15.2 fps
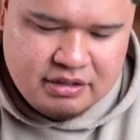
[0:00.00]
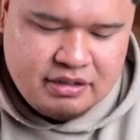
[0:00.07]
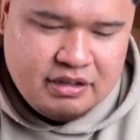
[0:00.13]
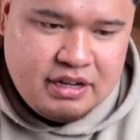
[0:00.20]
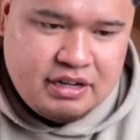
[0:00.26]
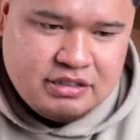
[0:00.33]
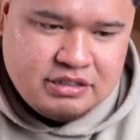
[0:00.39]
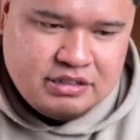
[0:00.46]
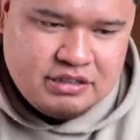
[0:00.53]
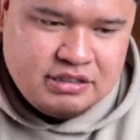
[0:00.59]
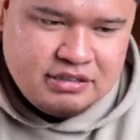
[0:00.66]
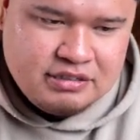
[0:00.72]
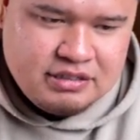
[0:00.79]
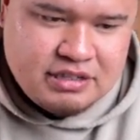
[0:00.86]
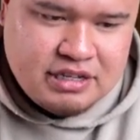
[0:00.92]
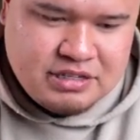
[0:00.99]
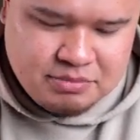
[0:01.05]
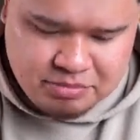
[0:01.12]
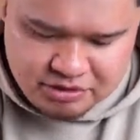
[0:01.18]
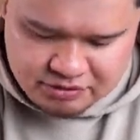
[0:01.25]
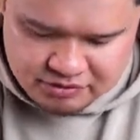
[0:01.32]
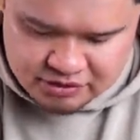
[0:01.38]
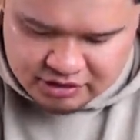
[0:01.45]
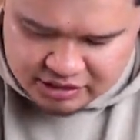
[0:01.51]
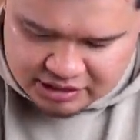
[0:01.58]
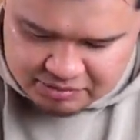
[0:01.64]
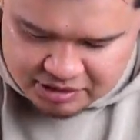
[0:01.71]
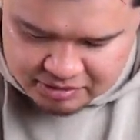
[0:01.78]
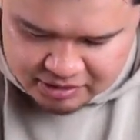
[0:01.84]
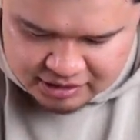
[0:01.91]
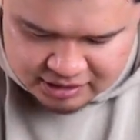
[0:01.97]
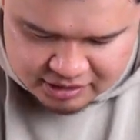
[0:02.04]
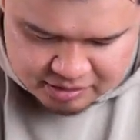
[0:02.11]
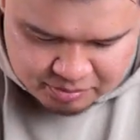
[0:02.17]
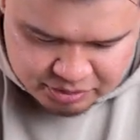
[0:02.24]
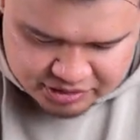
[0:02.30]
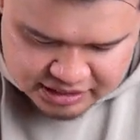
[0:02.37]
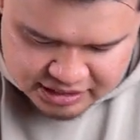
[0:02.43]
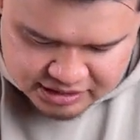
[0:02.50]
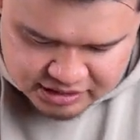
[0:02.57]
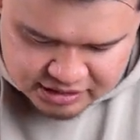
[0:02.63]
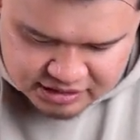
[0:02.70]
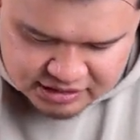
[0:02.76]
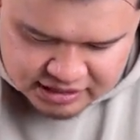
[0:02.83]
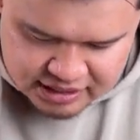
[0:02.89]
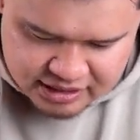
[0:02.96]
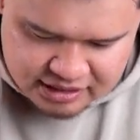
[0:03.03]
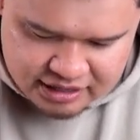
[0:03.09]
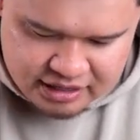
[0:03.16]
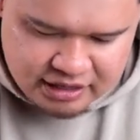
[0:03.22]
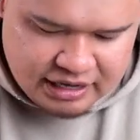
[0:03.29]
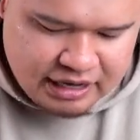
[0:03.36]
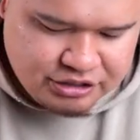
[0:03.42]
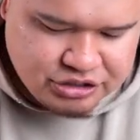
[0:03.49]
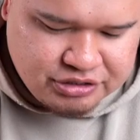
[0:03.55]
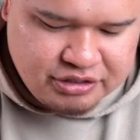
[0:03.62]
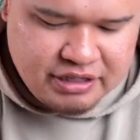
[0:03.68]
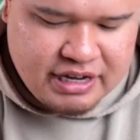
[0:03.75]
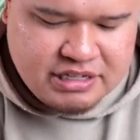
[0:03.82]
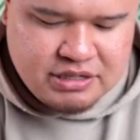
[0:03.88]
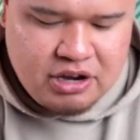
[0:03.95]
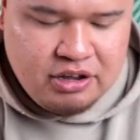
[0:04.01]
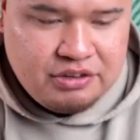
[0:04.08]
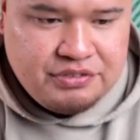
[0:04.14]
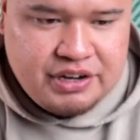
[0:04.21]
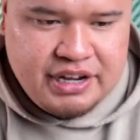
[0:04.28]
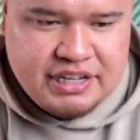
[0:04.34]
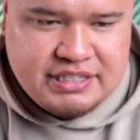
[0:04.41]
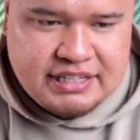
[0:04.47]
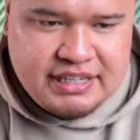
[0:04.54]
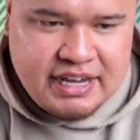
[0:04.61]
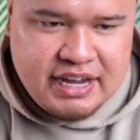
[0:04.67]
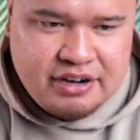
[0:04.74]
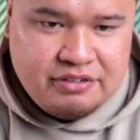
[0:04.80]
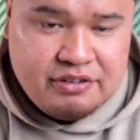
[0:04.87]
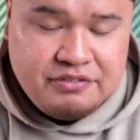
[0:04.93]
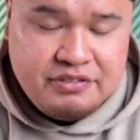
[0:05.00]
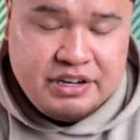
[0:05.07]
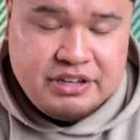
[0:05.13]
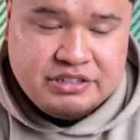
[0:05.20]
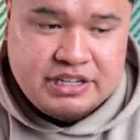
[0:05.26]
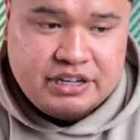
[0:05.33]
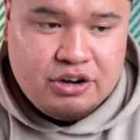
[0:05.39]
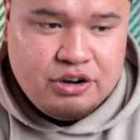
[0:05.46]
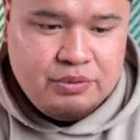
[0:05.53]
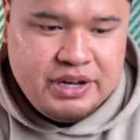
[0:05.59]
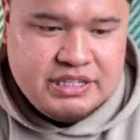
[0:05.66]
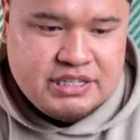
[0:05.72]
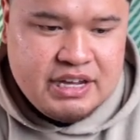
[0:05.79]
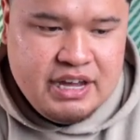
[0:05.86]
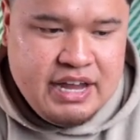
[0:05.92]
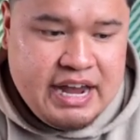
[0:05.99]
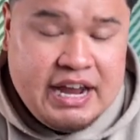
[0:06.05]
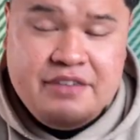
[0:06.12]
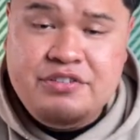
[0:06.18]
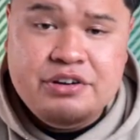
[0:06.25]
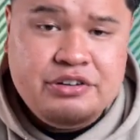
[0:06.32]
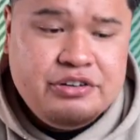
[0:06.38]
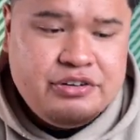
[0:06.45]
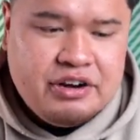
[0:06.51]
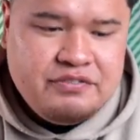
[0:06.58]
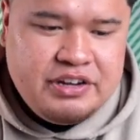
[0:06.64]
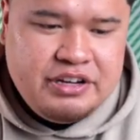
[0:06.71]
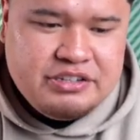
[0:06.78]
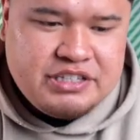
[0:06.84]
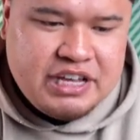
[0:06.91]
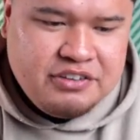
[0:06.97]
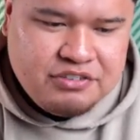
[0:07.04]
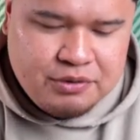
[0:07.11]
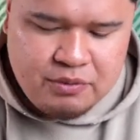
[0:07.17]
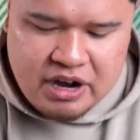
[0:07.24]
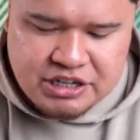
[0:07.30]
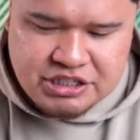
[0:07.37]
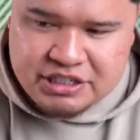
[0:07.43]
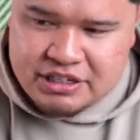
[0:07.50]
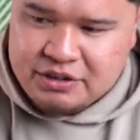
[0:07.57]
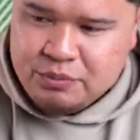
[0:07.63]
Gosh, so that's a beautiful card. Let me put that to the side there, and I'll show you guys all of our hits at the end of our videos like always. And if you're new to our videos, thanks for watching.